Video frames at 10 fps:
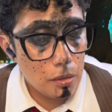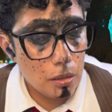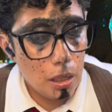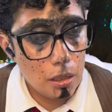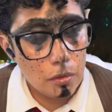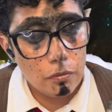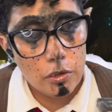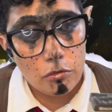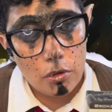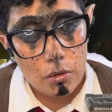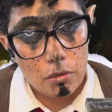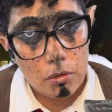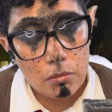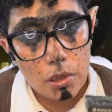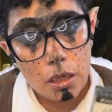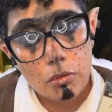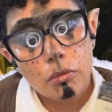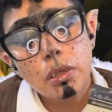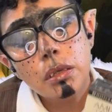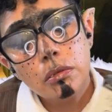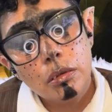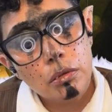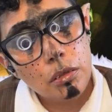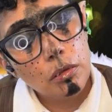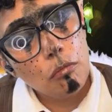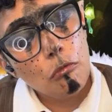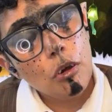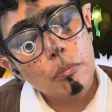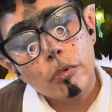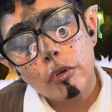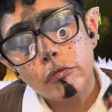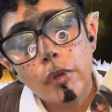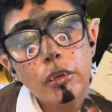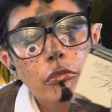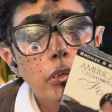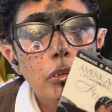Dance Vision. Okay, so this is more professional